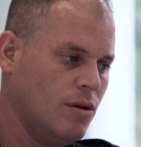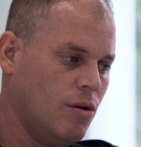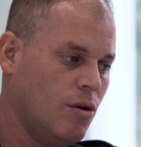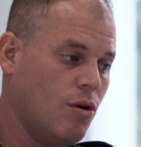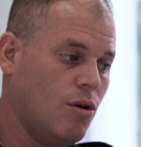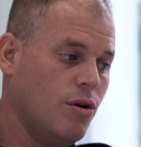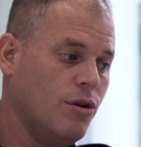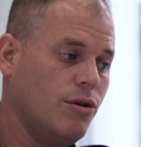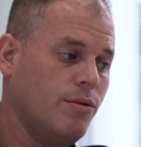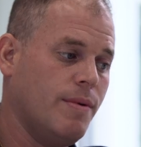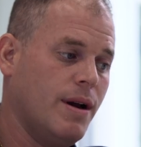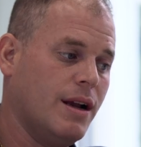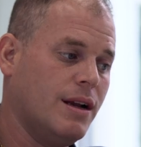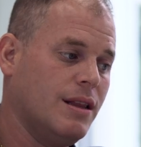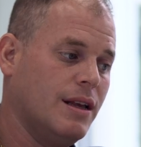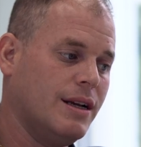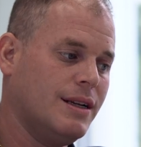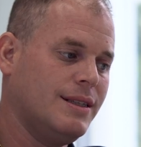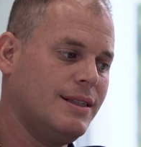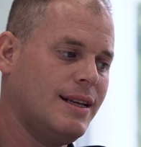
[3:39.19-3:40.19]
Or you might
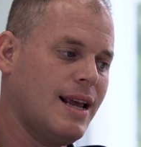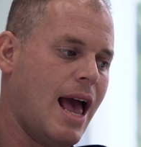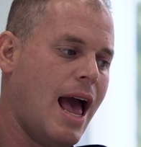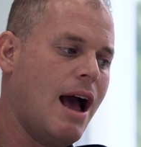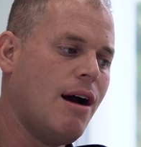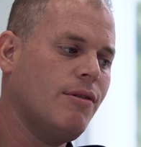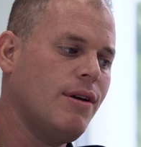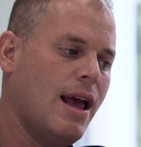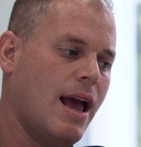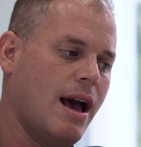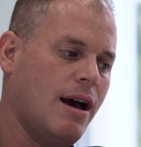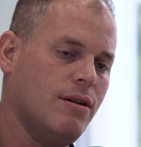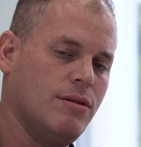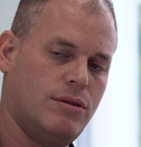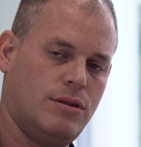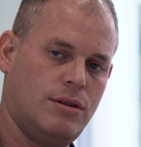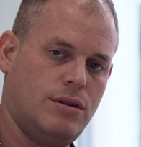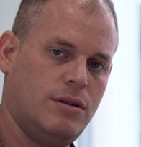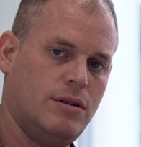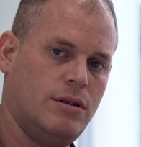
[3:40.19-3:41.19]
click
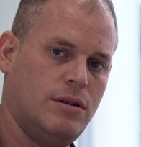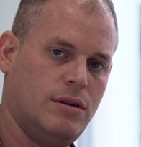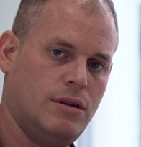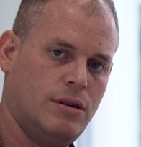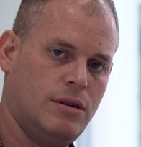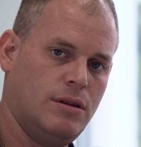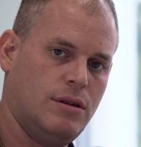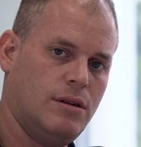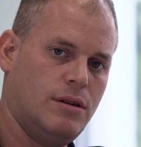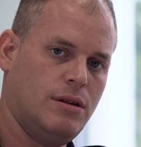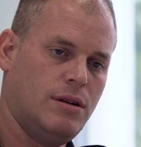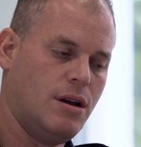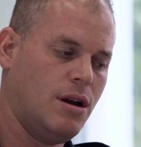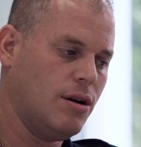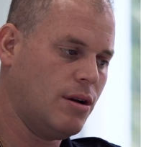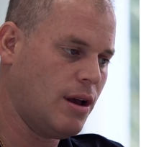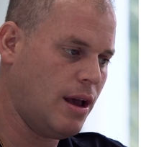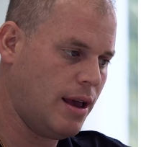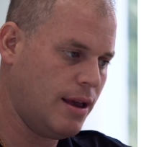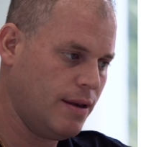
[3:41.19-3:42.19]
townhouse,
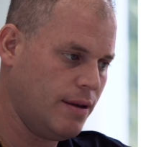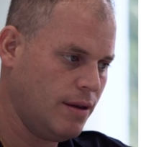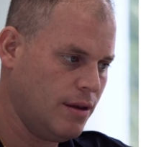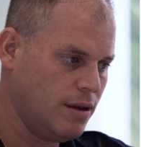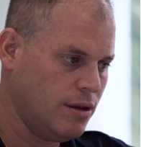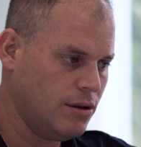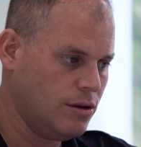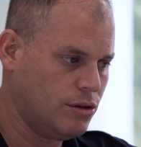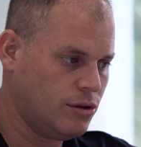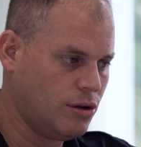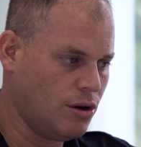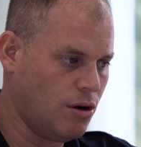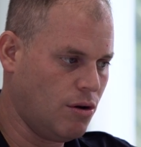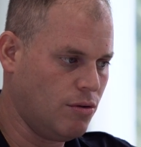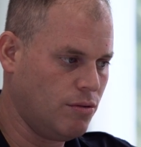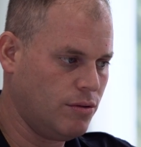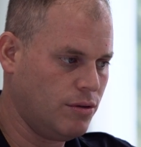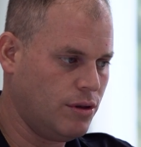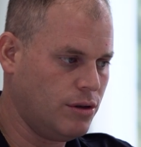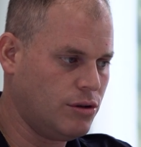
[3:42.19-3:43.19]
okay?
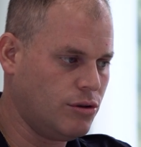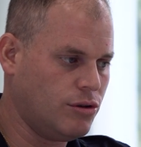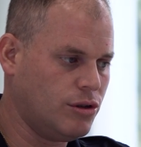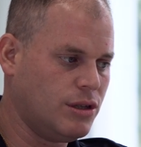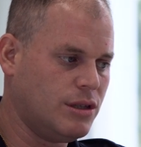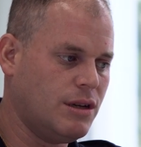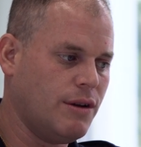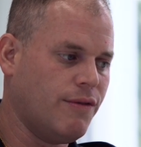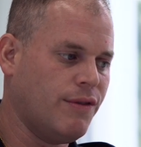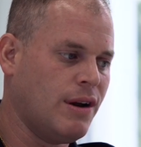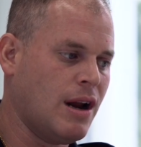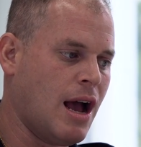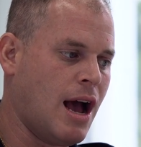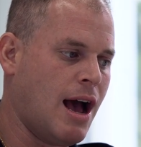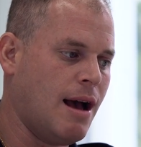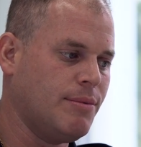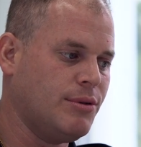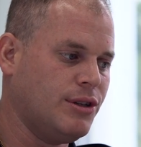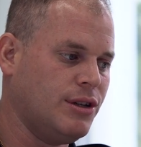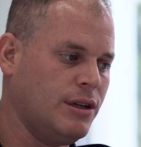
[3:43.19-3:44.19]
So these are just different
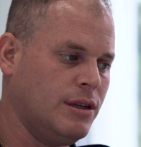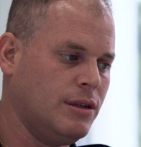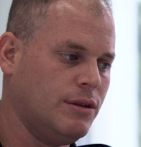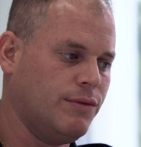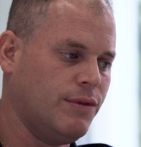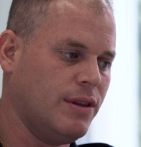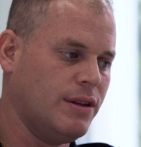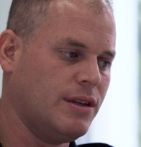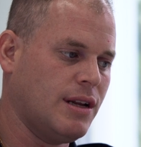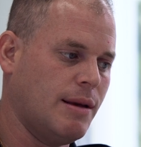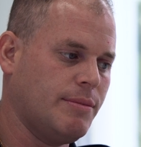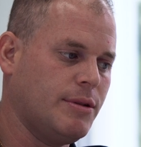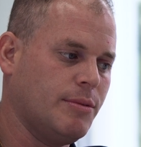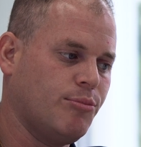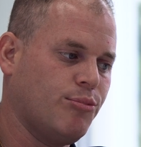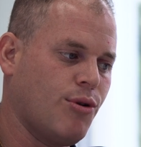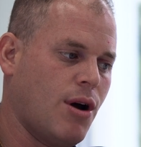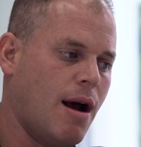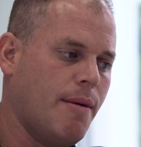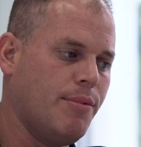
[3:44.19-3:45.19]
options for the types of
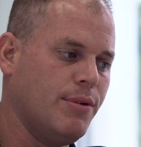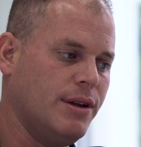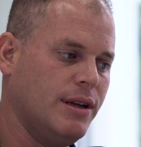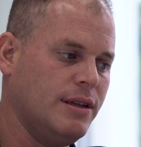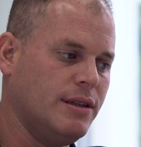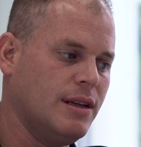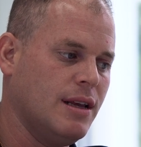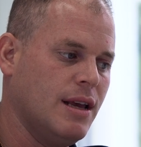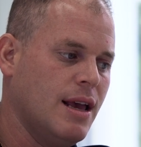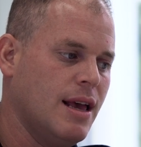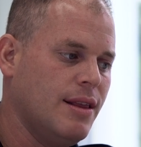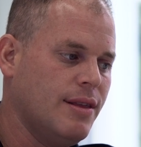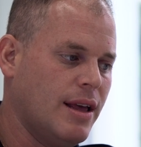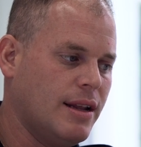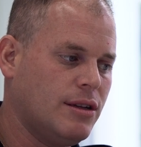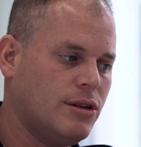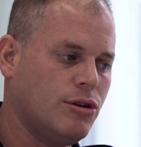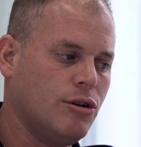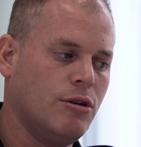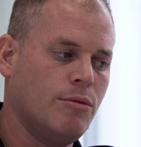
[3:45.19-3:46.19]
properties
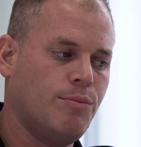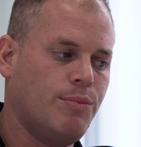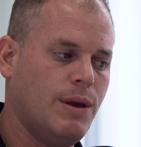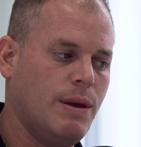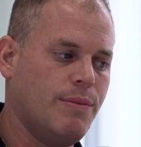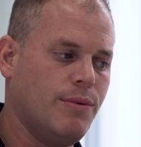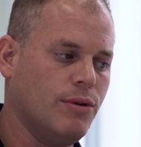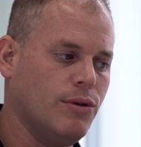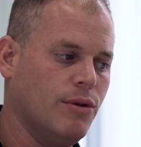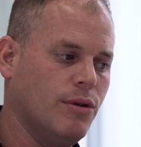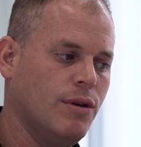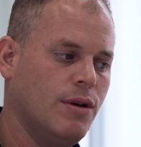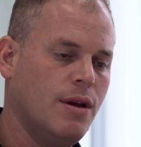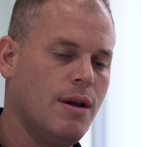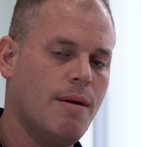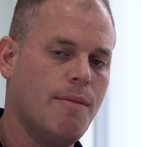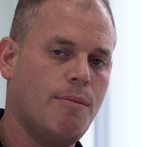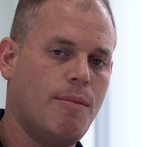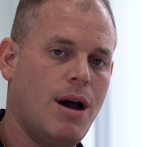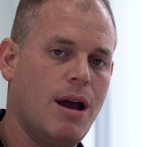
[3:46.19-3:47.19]
that certain people
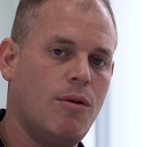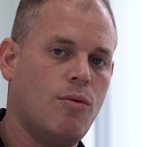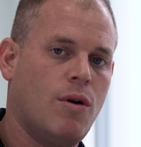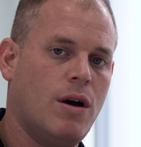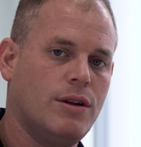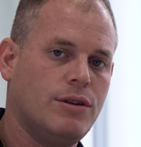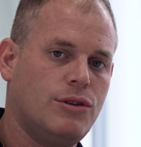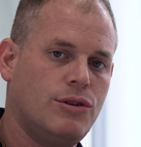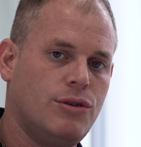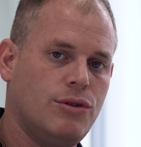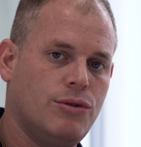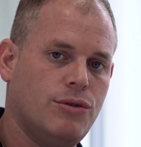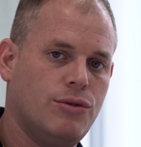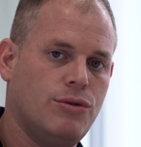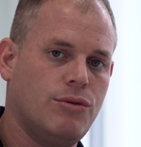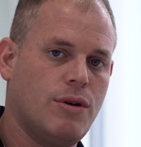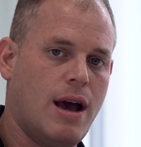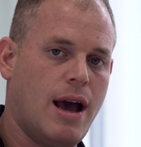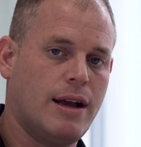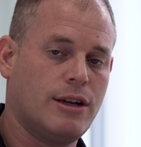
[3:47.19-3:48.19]
might want
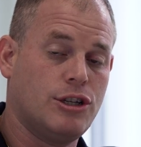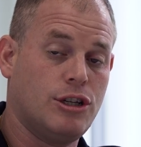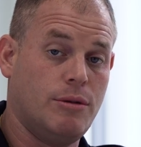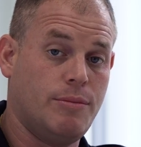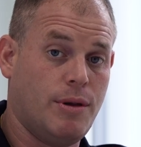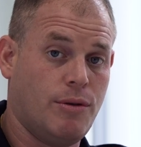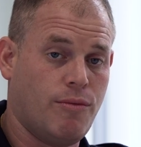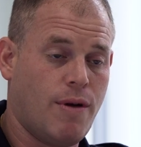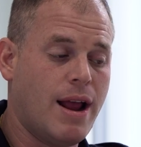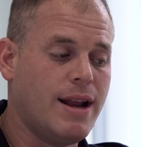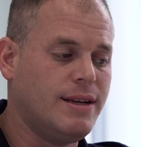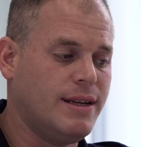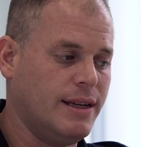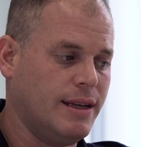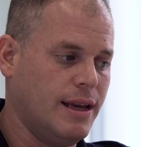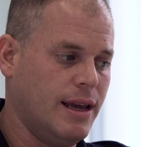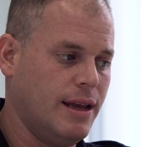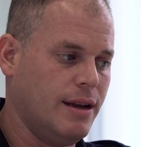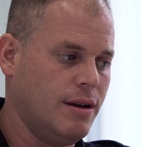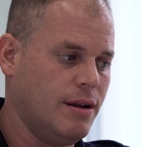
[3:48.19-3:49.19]
to actually be
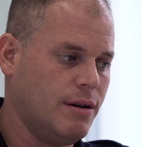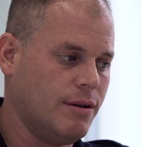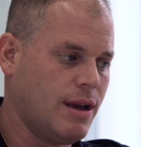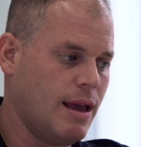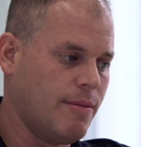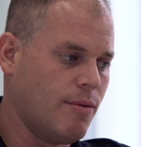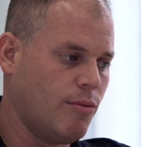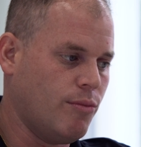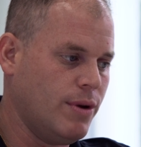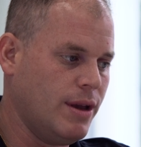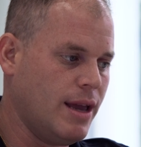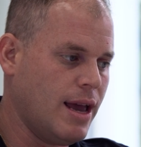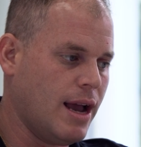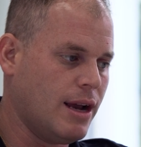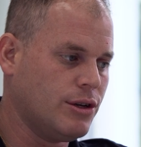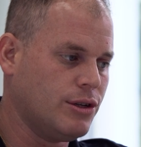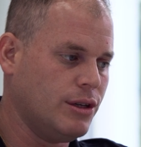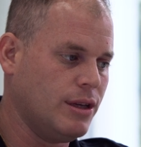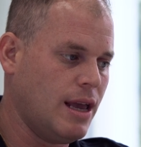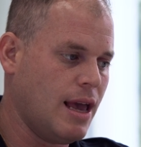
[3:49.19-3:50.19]
renting in, okay? But we
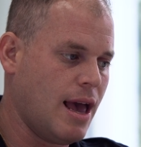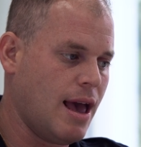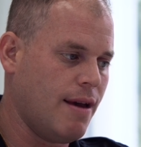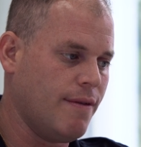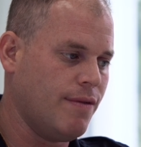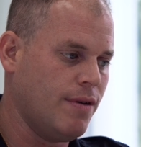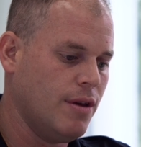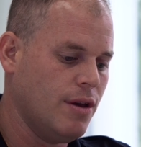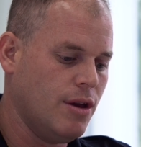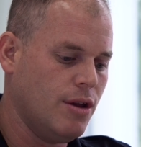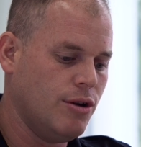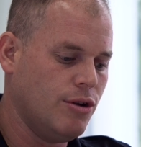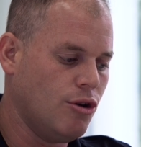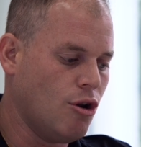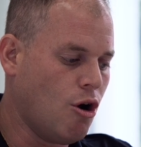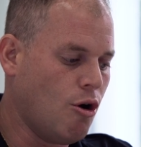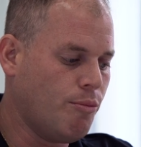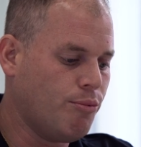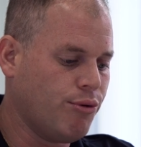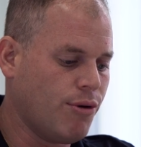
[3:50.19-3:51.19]
actually have
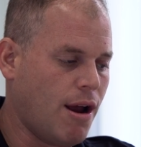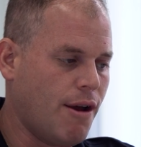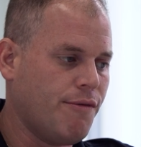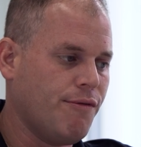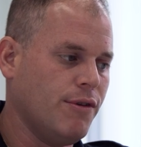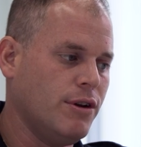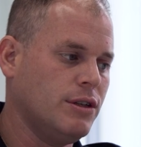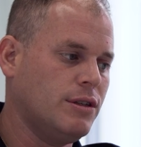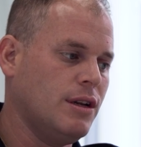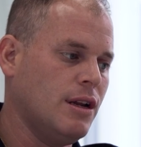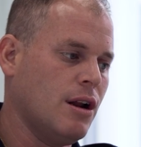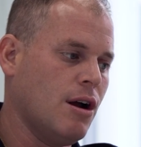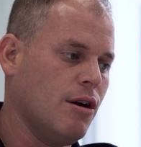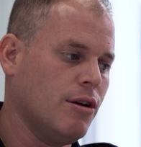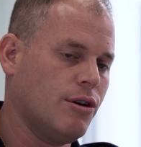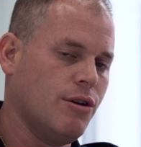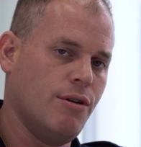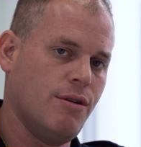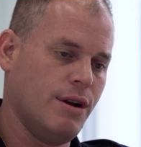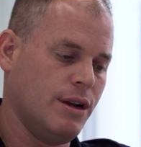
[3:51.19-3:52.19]
no preference in our
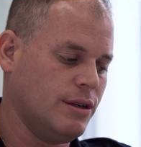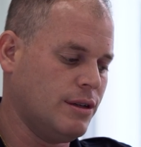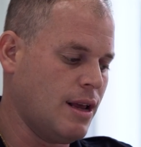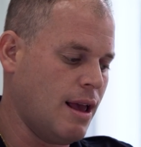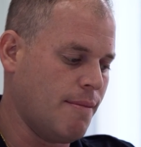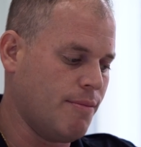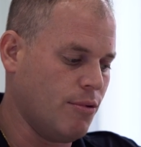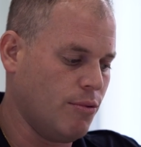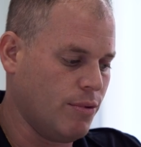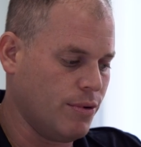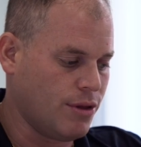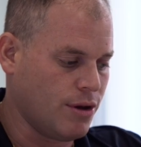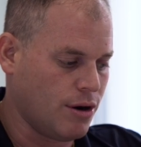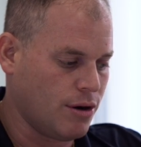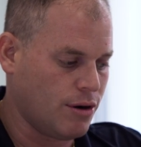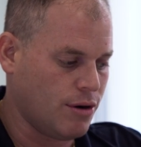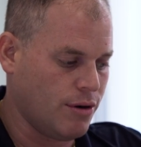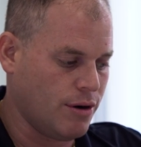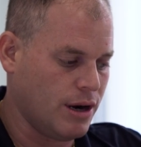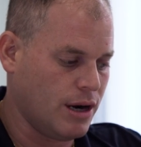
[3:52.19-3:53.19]
current example with our
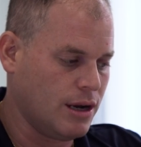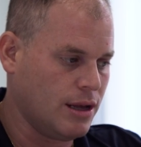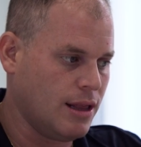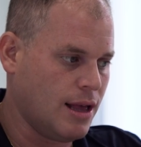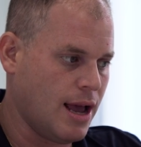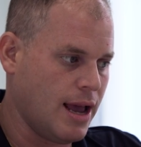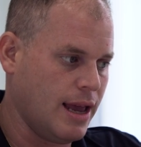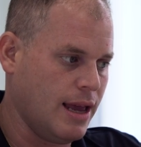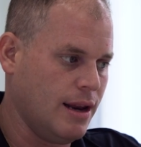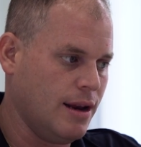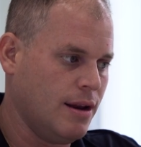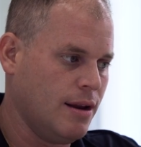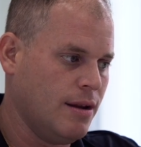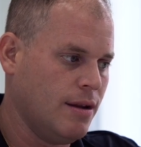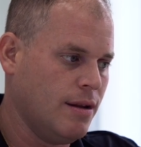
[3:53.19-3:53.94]
current client.